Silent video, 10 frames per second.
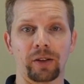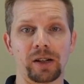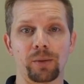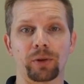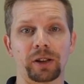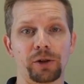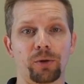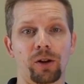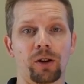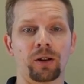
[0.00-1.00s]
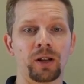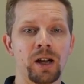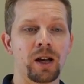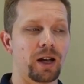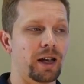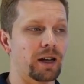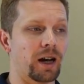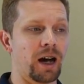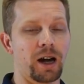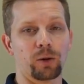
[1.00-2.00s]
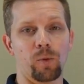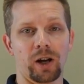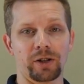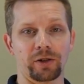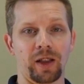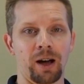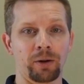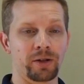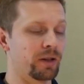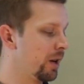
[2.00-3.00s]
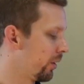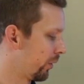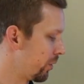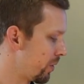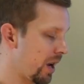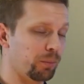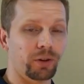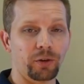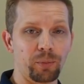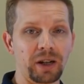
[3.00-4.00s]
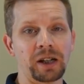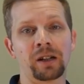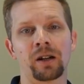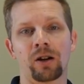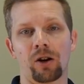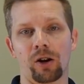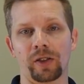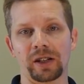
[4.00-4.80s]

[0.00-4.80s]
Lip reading: They typically draw a higher wattage allowance, so you can't put as many on